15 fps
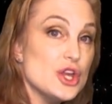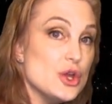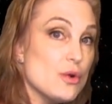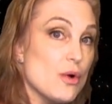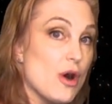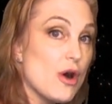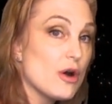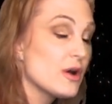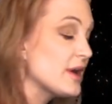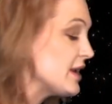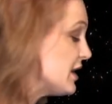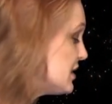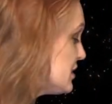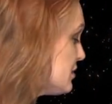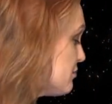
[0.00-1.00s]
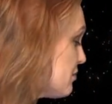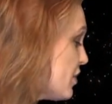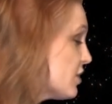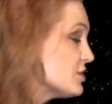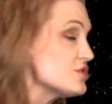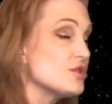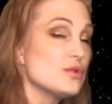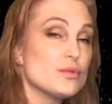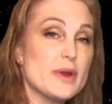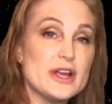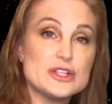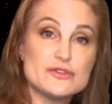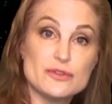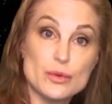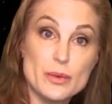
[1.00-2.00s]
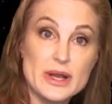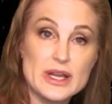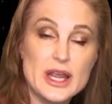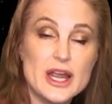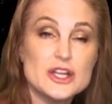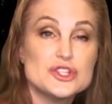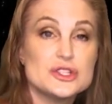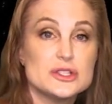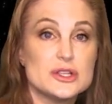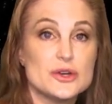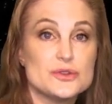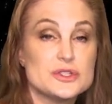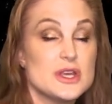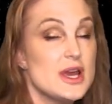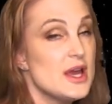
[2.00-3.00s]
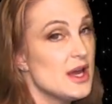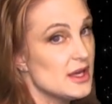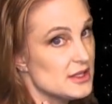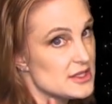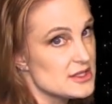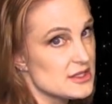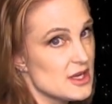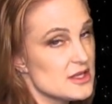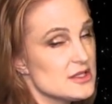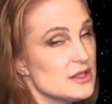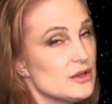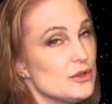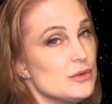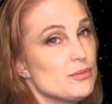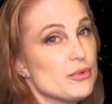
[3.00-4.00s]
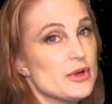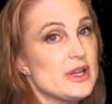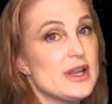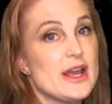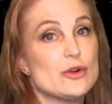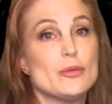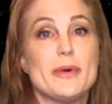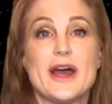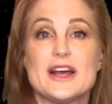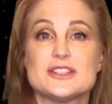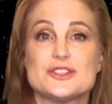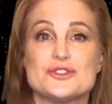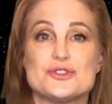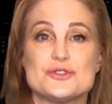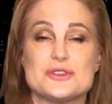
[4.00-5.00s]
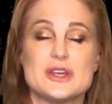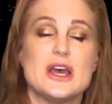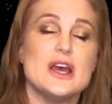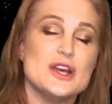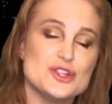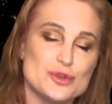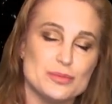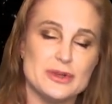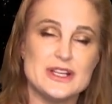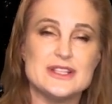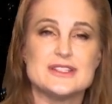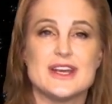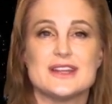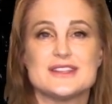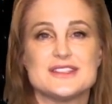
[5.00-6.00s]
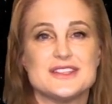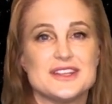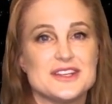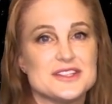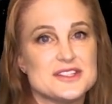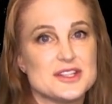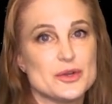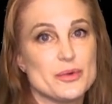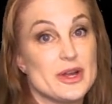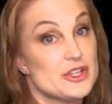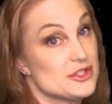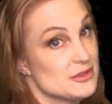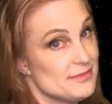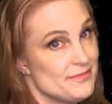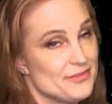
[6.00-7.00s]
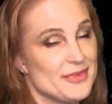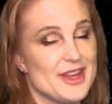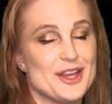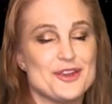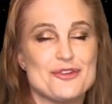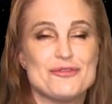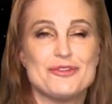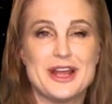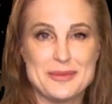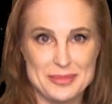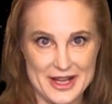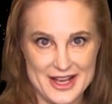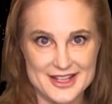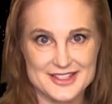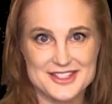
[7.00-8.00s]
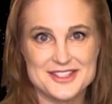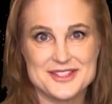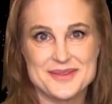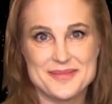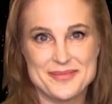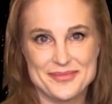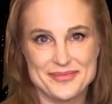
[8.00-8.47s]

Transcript: you are in the marginal range for radiation dose, and this does include prenatal passengers, so please take this into consideration in your flight plans.